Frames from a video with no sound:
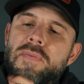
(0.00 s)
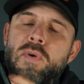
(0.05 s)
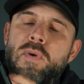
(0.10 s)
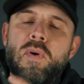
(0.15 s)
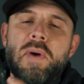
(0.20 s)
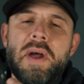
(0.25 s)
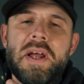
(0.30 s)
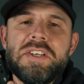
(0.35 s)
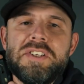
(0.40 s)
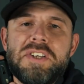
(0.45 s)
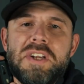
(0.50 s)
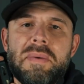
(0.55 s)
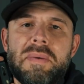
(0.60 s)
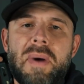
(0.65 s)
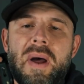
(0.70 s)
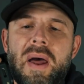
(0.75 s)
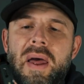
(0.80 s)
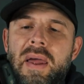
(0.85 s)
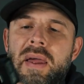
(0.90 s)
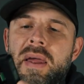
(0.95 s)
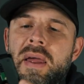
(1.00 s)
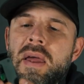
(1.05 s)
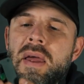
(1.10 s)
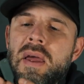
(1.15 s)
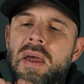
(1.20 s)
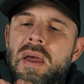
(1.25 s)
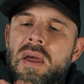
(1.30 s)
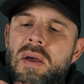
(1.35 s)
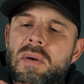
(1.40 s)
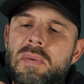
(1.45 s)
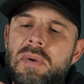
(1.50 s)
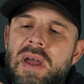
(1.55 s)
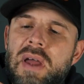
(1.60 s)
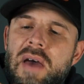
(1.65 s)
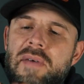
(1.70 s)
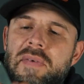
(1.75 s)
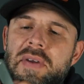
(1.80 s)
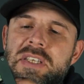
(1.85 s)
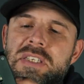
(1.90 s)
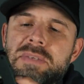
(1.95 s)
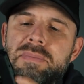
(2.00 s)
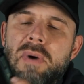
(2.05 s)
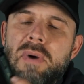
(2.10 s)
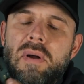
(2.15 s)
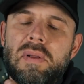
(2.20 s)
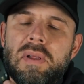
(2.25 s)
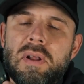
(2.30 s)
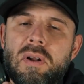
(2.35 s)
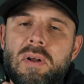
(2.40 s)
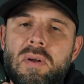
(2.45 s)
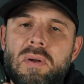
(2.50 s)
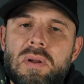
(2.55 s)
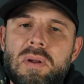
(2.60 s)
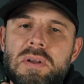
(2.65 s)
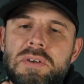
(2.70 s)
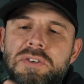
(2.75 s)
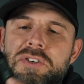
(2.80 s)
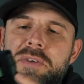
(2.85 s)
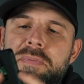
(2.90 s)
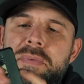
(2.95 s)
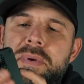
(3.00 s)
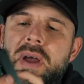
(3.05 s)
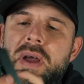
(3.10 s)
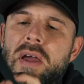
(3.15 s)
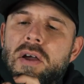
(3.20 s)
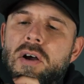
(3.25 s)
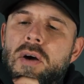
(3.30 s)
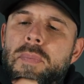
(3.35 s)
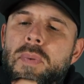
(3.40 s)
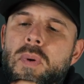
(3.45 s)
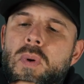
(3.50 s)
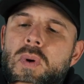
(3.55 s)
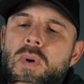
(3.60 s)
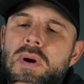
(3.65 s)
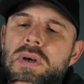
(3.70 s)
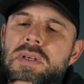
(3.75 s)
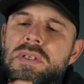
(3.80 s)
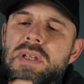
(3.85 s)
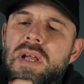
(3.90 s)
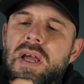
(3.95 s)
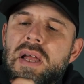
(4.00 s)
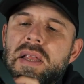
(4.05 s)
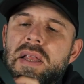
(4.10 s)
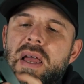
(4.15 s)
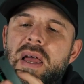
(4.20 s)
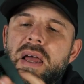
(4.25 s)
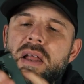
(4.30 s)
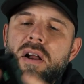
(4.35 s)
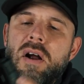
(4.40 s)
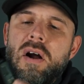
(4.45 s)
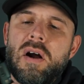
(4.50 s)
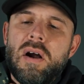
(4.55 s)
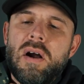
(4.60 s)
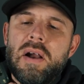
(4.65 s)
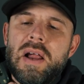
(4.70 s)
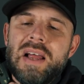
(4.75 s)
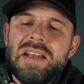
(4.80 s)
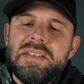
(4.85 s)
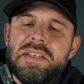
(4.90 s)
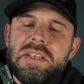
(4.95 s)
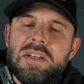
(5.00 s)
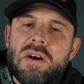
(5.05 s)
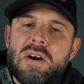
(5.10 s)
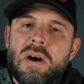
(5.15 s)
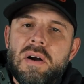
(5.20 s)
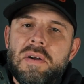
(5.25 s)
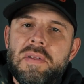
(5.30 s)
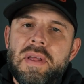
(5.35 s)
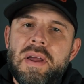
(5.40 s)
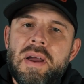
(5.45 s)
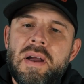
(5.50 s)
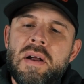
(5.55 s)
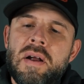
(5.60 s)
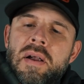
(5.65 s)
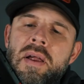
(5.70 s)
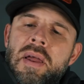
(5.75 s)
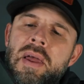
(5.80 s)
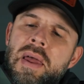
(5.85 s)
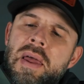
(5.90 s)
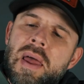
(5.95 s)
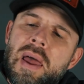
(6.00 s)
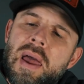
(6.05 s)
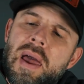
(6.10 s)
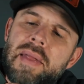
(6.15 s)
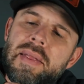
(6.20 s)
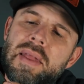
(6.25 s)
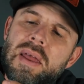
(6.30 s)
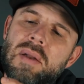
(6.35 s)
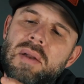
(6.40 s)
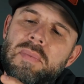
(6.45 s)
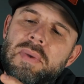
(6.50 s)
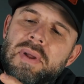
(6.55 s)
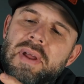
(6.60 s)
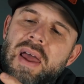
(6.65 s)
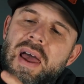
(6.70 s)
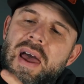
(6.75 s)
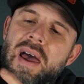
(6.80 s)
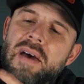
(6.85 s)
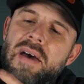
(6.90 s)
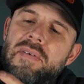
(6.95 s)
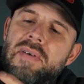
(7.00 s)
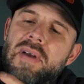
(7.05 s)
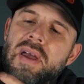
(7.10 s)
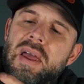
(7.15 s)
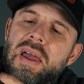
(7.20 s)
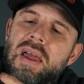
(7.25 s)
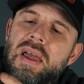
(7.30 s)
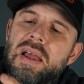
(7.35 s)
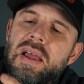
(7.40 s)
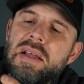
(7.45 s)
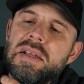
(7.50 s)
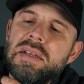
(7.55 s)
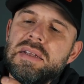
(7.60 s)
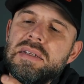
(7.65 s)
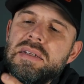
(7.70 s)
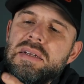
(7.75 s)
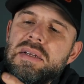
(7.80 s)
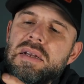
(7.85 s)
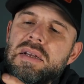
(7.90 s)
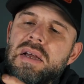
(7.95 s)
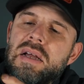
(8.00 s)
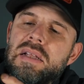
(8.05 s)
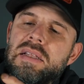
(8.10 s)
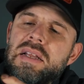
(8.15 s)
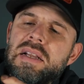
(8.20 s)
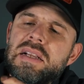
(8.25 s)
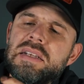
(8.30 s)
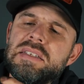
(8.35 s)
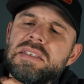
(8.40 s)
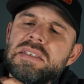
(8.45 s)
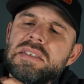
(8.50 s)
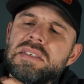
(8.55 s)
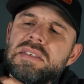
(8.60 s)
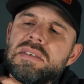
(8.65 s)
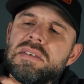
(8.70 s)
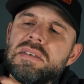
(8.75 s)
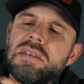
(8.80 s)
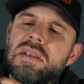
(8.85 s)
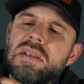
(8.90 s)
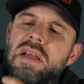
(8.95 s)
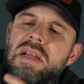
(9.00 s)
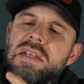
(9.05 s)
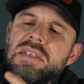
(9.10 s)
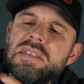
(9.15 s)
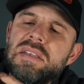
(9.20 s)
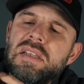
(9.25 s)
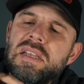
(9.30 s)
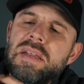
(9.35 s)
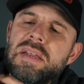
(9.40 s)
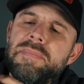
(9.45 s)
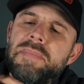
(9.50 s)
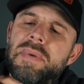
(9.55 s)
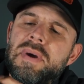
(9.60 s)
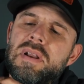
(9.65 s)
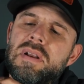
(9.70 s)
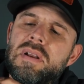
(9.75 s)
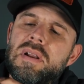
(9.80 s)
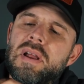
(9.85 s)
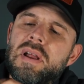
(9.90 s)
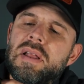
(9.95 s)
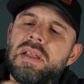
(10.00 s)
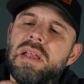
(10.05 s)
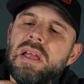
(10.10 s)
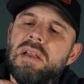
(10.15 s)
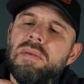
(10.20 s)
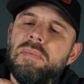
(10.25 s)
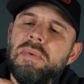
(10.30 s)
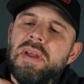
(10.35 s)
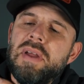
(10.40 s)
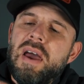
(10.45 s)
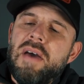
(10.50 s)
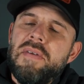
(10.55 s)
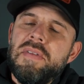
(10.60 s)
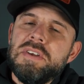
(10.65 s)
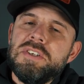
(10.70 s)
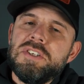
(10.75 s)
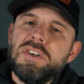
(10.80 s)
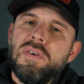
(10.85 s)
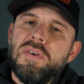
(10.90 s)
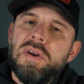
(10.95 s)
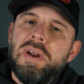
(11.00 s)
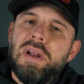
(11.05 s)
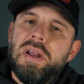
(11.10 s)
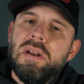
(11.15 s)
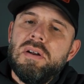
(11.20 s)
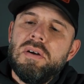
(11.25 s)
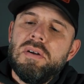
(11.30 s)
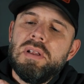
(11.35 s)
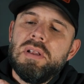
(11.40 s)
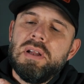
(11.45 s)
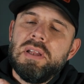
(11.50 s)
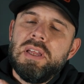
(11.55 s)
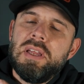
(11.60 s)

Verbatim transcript: full HDMI we have a small little GPIO port and then our SD card there. And then we have a, I think this is a sleep button. And then we have the screen or the